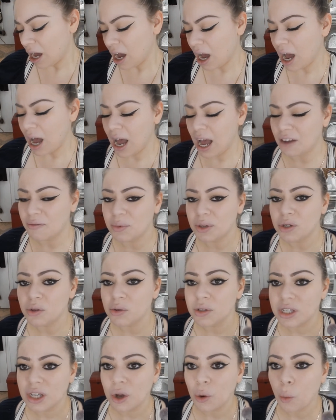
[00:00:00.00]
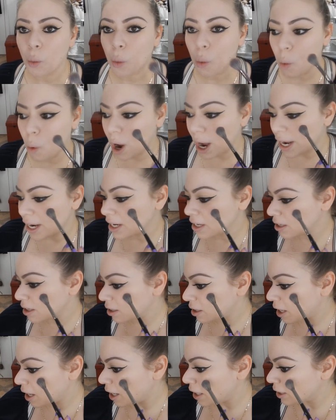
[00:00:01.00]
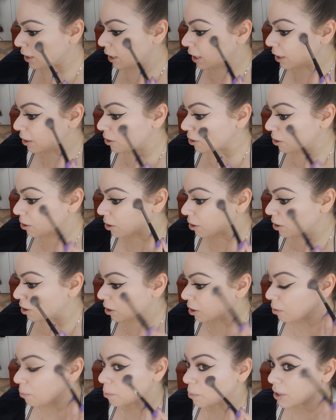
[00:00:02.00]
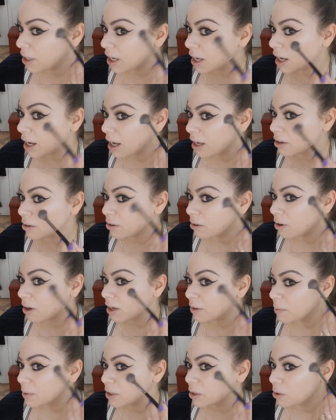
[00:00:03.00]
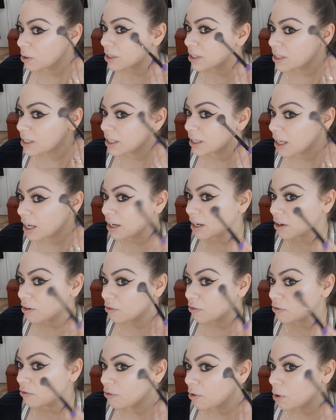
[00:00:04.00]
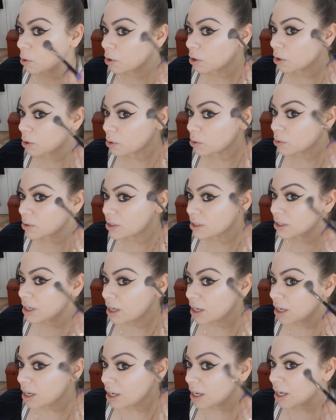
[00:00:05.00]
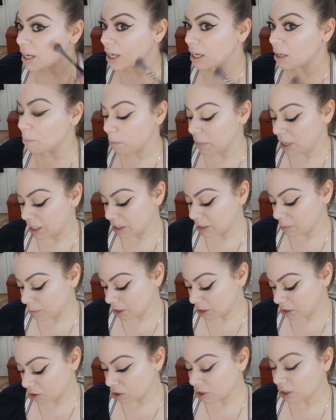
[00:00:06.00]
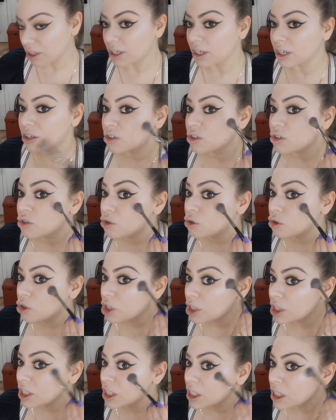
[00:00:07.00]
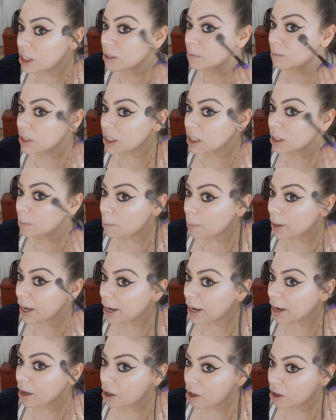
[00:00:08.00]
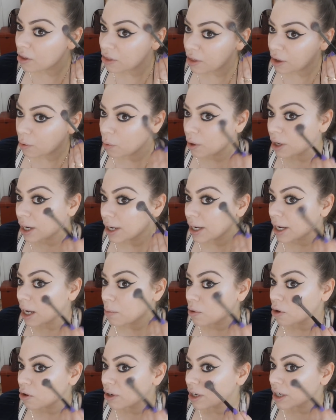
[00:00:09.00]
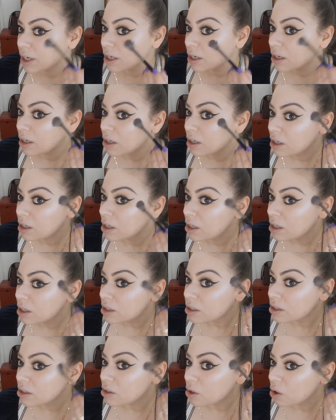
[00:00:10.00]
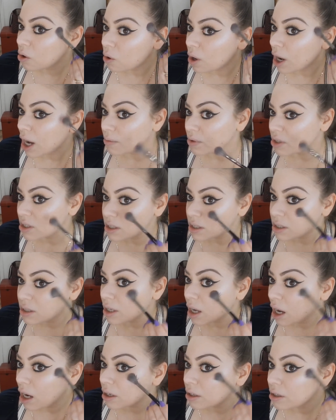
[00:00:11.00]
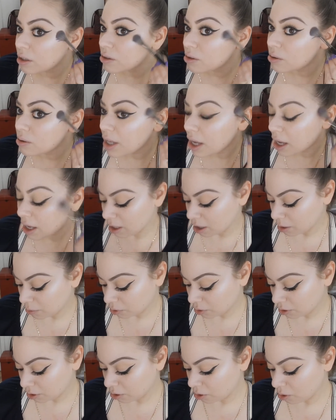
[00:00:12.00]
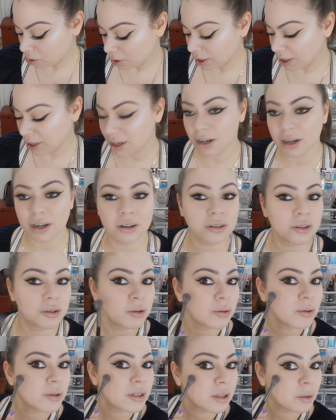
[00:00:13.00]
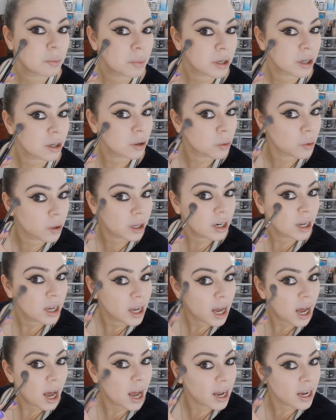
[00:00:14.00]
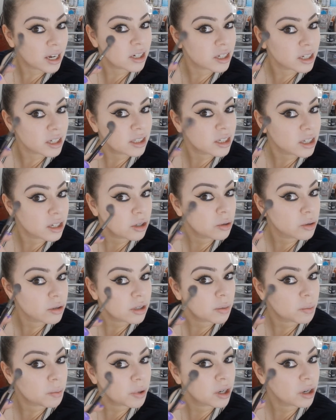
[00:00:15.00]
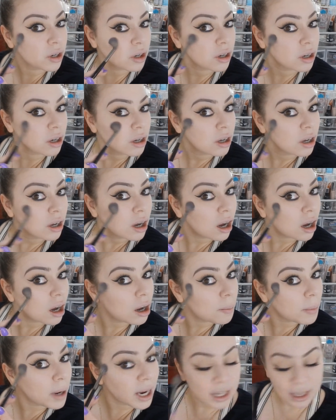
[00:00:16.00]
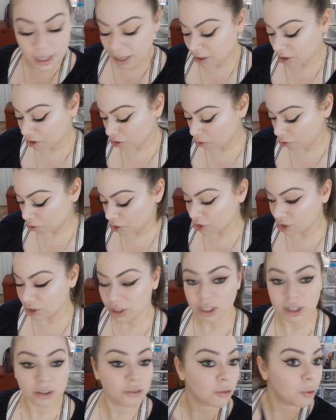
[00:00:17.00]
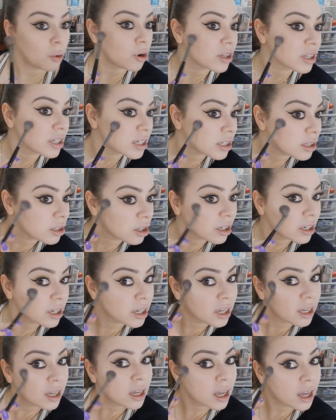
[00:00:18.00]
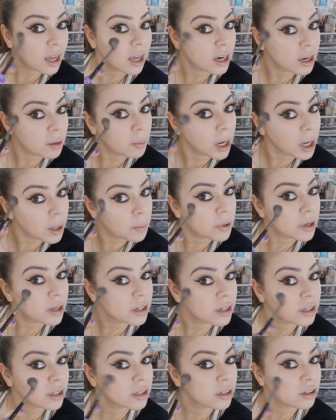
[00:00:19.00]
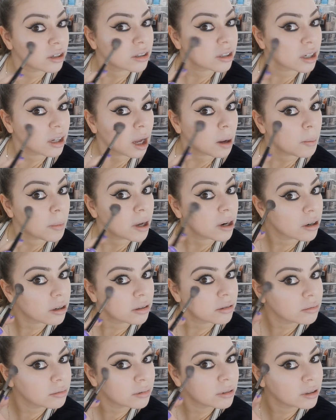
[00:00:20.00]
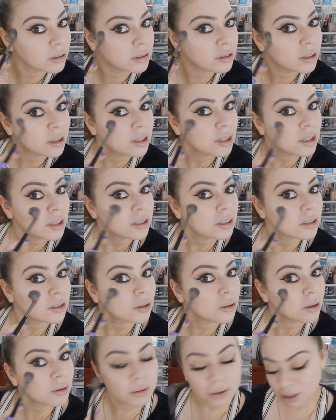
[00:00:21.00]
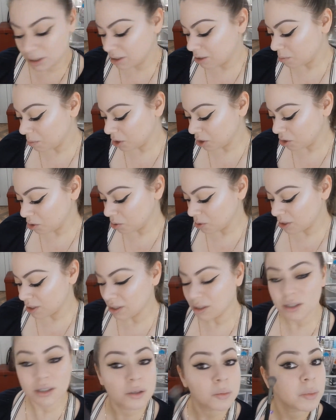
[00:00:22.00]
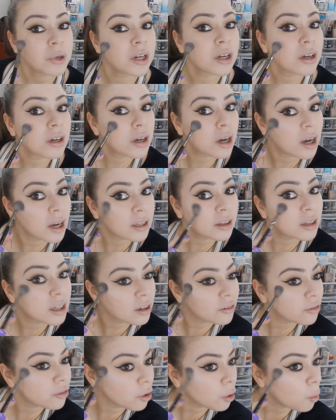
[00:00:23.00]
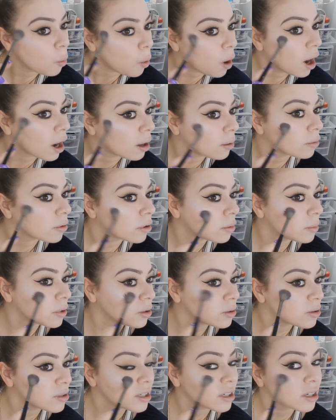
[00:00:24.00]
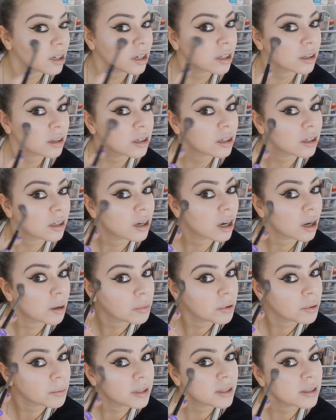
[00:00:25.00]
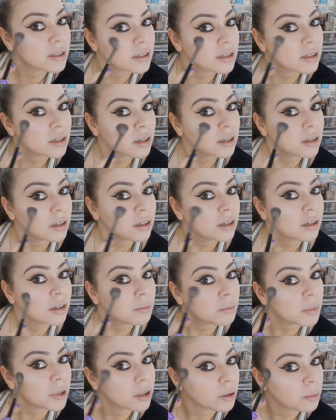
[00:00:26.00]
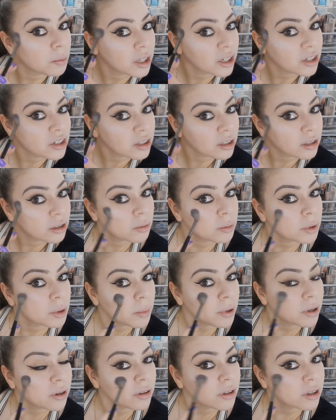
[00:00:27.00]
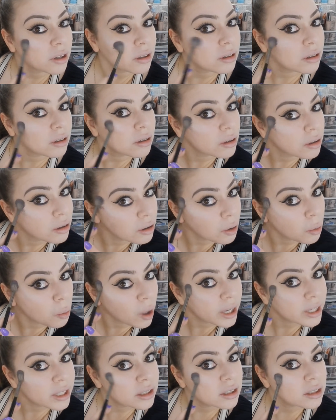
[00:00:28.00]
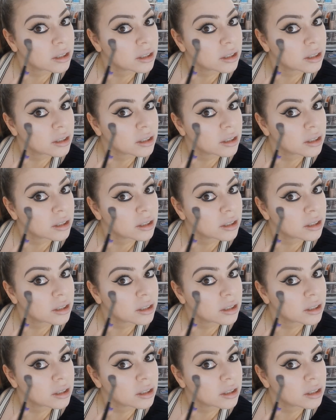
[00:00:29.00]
I've been using white highlighter, but I don't know, I've been noticing that in photos it makes me look extremely pale than when I am already. So I'm just not gonna do that. I'm gonna go ahead and use the pink one. I actually did use the pink highlighter originally for this look, and in my opinion it looked a lot better. So I'm going to be using this pink, I think for a while I'm gonna be using think it complements my complexion a little bit better than the white.